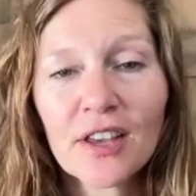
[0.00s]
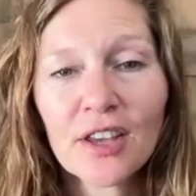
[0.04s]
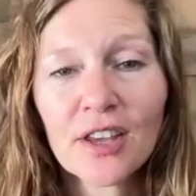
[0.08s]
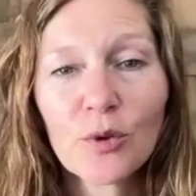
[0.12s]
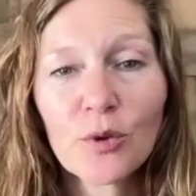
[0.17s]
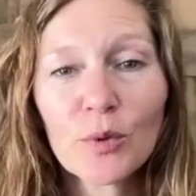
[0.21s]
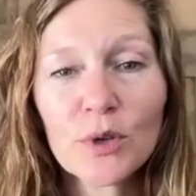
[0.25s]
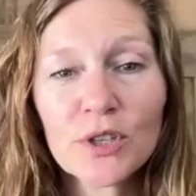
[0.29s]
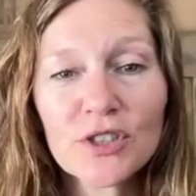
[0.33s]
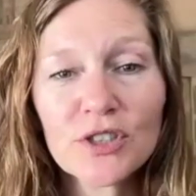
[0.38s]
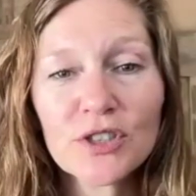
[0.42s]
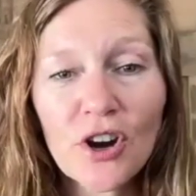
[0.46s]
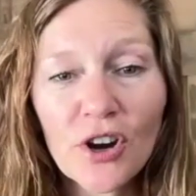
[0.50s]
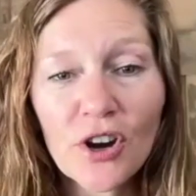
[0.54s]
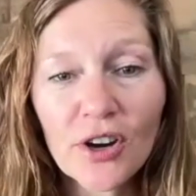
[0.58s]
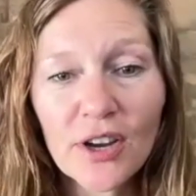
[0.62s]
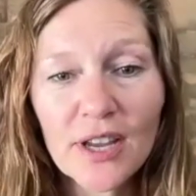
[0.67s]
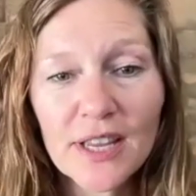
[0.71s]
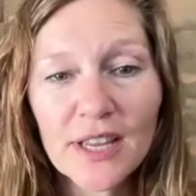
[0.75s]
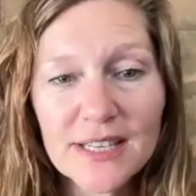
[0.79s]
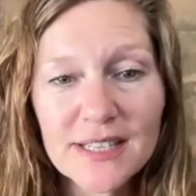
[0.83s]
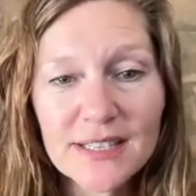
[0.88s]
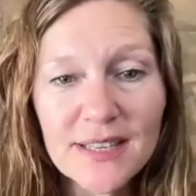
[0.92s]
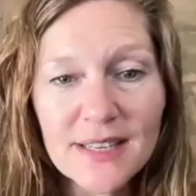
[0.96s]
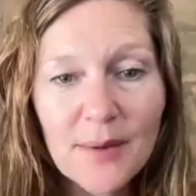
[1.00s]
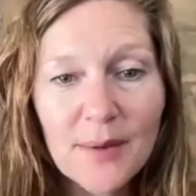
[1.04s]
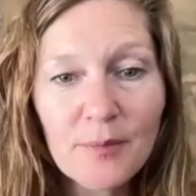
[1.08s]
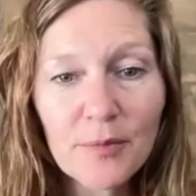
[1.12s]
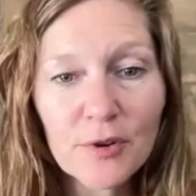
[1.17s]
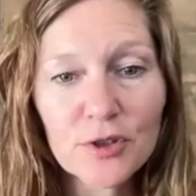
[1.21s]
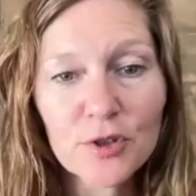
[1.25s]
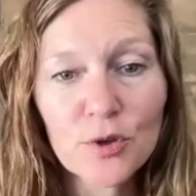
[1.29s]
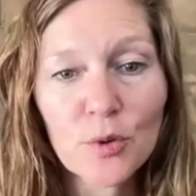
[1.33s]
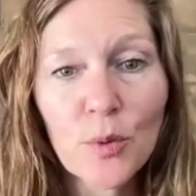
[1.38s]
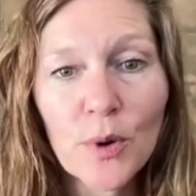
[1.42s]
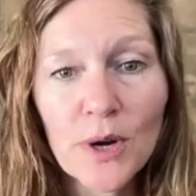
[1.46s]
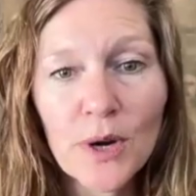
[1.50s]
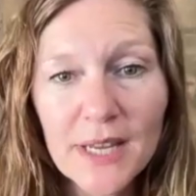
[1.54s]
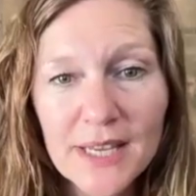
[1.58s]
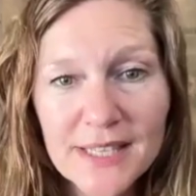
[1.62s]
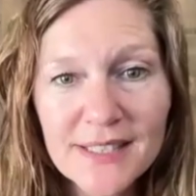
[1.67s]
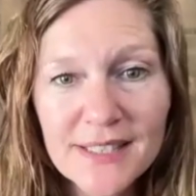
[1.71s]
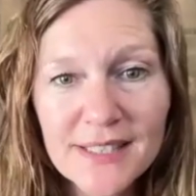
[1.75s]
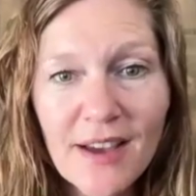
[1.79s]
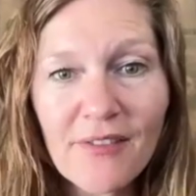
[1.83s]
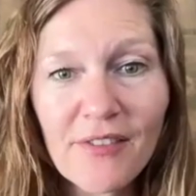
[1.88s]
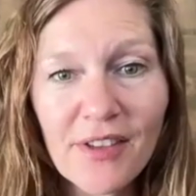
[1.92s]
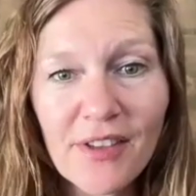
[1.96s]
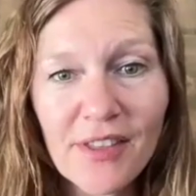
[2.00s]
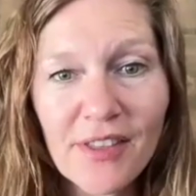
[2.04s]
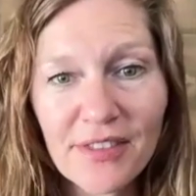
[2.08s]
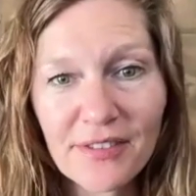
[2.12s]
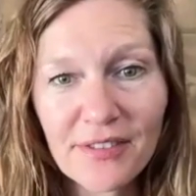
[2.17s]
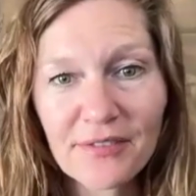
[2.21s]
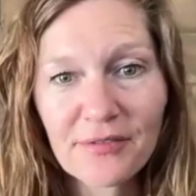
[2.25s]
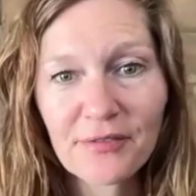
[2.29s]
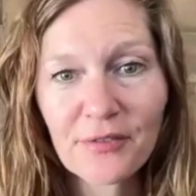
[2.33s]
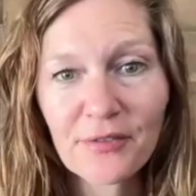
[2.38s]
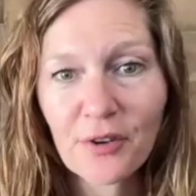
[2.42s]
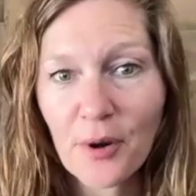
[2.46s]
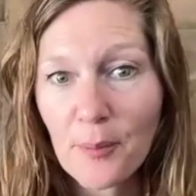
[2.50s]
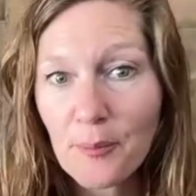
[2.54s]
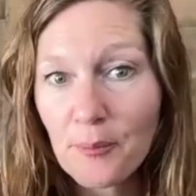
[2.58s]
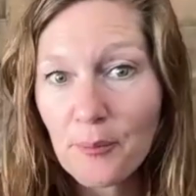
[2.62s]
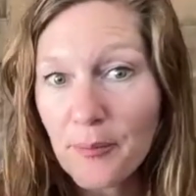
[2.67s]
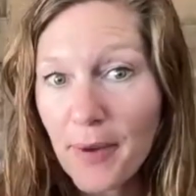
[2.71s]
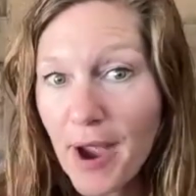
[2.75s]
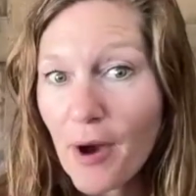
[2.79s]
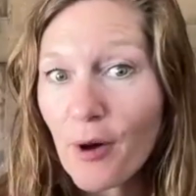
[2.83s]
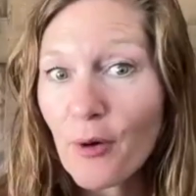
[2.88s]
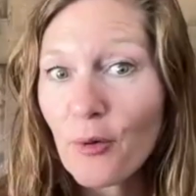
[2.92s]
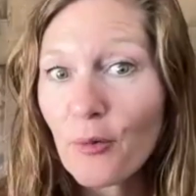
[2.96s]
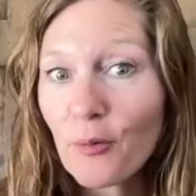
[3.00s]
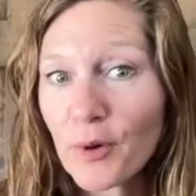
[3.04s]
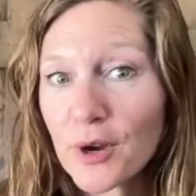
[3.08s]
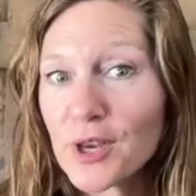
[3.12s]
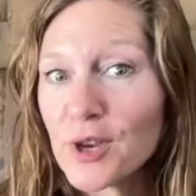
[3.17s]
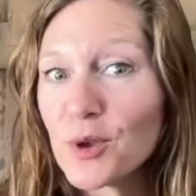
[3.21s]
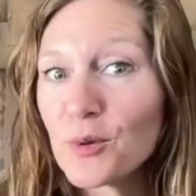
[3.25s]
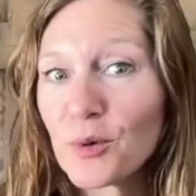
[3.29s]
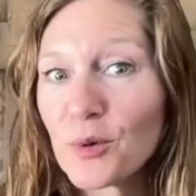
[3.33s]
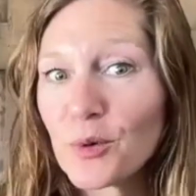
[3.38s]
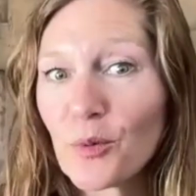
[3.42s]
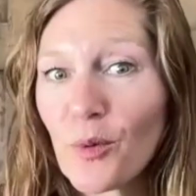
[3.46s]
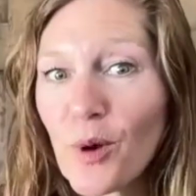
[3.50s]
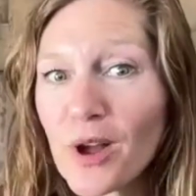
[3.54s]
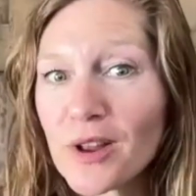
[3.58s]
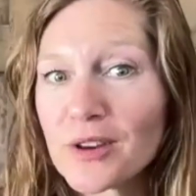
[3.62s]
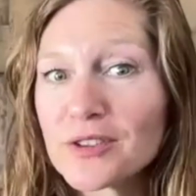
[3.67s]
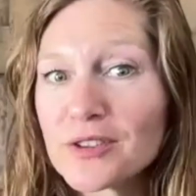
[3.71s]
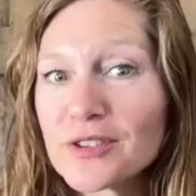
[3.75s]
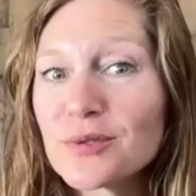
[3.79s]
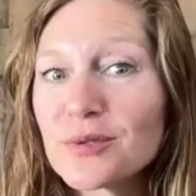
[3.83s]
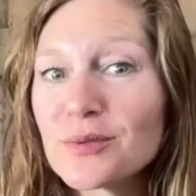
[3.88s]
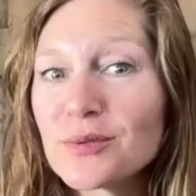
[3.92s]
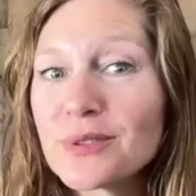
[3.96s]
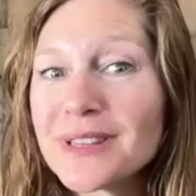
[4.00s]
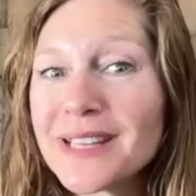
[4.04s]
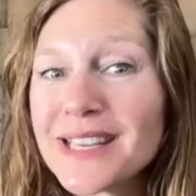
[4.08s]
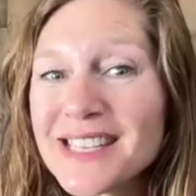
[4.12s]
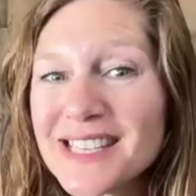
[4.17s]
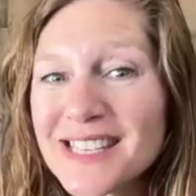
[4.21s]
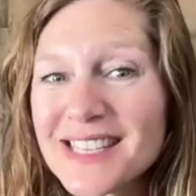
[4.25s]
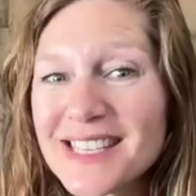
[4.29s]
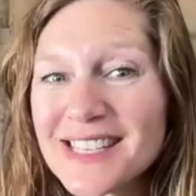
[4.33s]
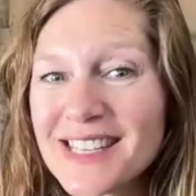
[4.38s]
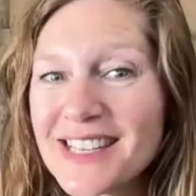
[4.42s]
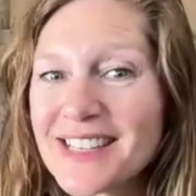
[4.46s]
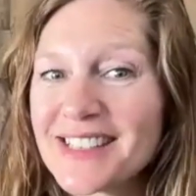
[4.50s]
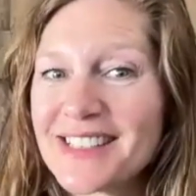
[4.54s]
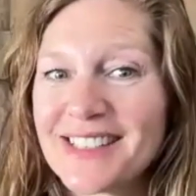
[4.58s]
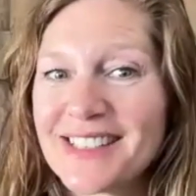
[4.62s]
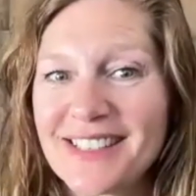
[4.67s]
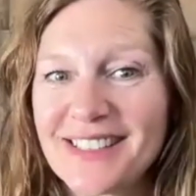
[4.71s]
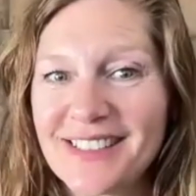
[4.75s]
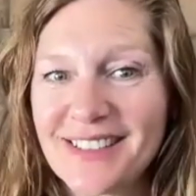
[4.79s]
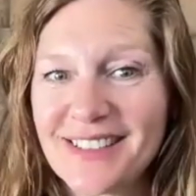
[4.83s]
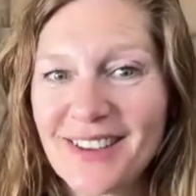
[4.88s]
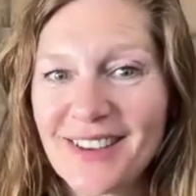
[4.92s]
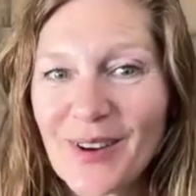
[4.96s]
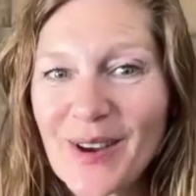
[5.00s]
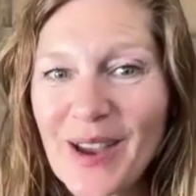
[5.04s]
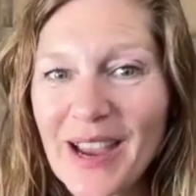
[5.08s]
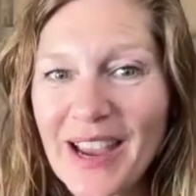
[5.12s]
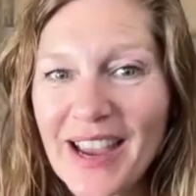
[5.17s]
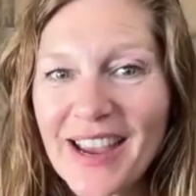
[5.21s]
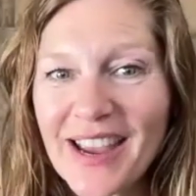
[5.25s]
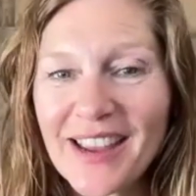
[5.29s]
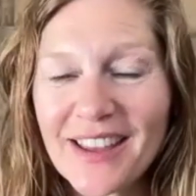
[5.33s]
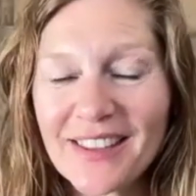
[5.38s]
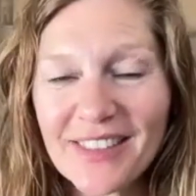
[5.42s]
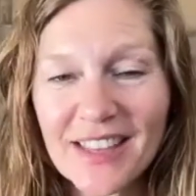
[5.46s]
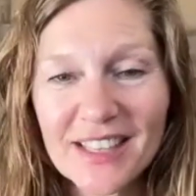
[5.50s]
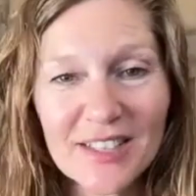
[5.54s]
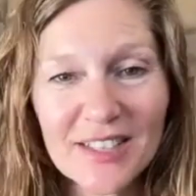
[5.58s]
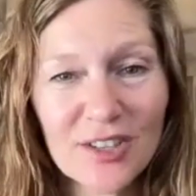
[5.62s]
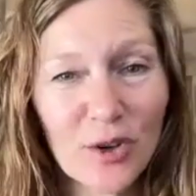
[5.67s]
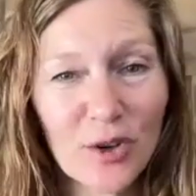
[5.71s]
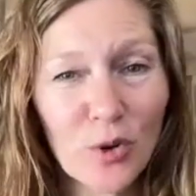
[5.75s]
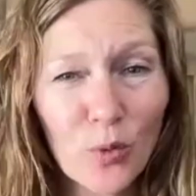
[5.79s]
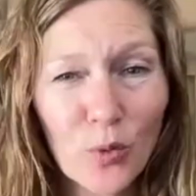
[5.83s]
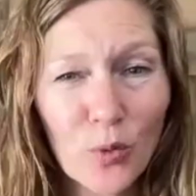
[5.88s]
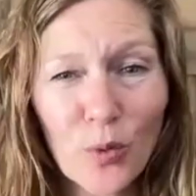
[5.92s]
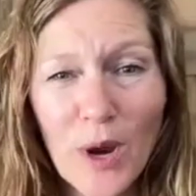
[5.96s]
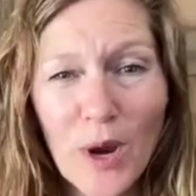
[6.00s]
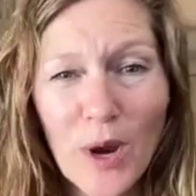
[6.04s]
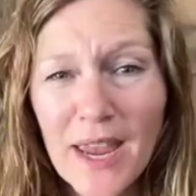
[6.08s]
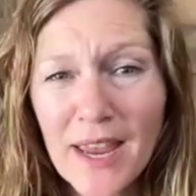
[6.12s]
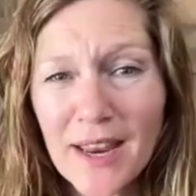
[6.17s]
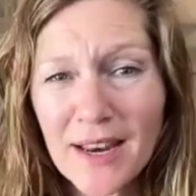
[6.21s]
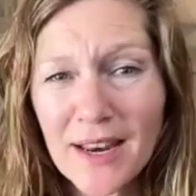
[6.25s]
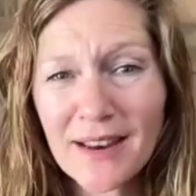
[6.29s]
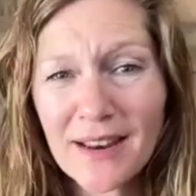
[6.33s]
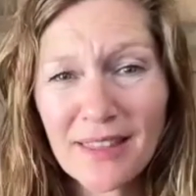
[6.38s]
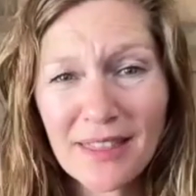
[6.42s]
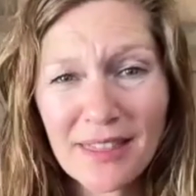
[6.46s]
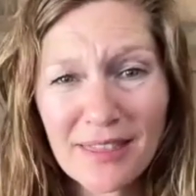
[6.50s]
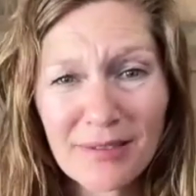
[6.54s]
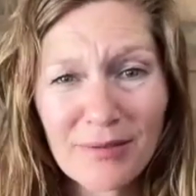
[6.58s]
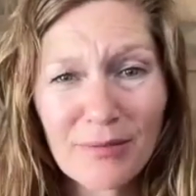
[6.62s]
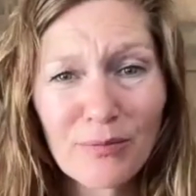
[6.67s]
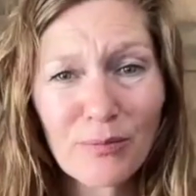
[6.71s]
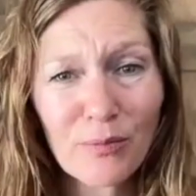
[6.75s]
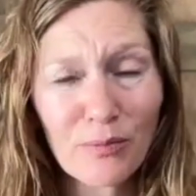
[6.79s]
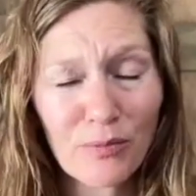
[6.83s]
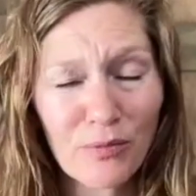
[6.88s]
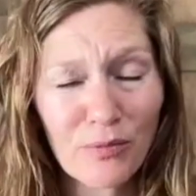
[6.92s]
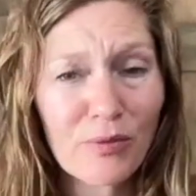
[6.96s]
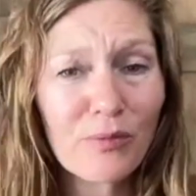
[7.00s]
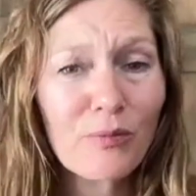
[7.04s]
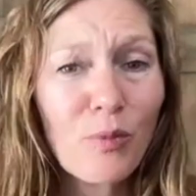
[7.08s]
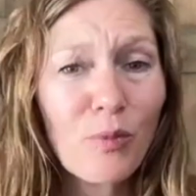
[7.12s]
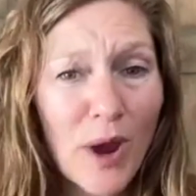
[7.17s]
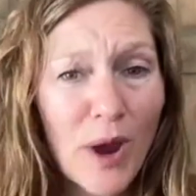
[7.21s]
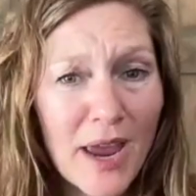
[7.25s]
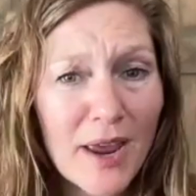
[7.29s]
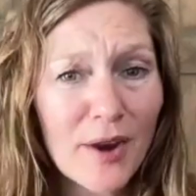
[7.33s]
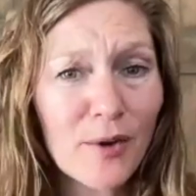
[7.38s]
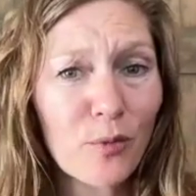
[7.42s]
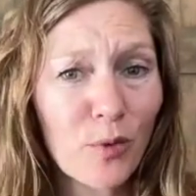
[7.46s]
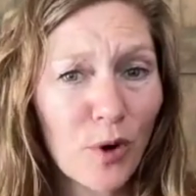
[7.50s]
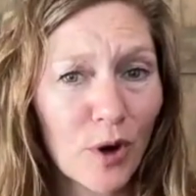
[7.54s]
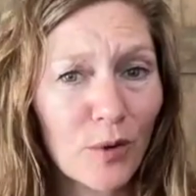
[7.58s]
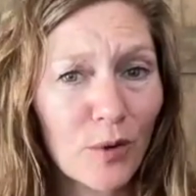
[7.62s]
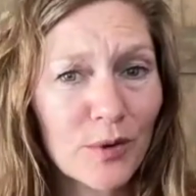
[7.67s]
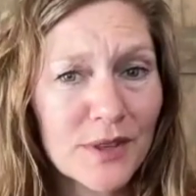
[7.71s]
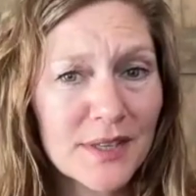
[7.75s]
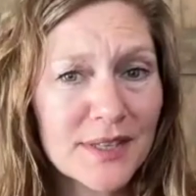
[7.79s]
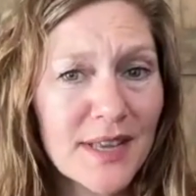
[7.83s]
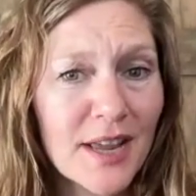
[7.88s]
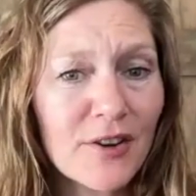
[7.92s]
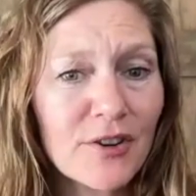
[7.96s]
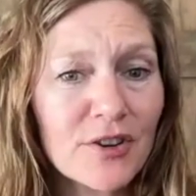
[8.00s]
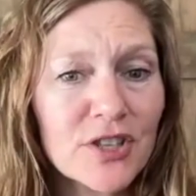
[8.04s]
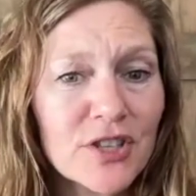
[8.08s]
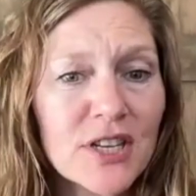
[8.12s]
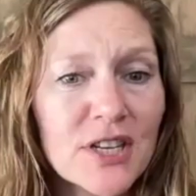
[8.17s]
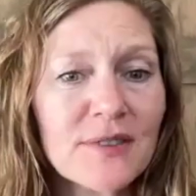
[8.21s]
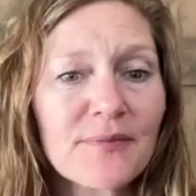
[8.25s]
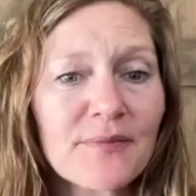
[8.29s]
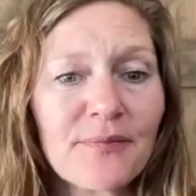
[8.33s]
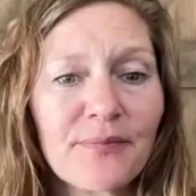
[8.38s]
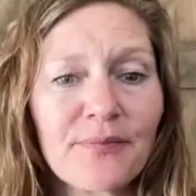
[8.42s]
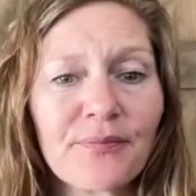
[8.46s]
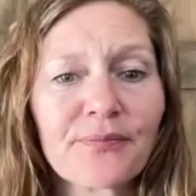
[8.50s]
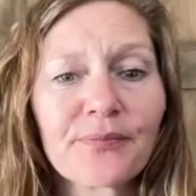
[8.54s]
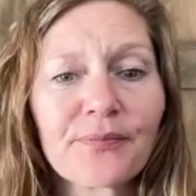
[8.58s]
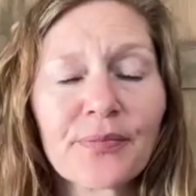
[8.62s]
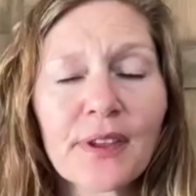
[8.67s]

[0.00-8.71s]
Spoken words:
You would target December 27th for about when you would want to list it. Okay. That's a great way to work with this energy.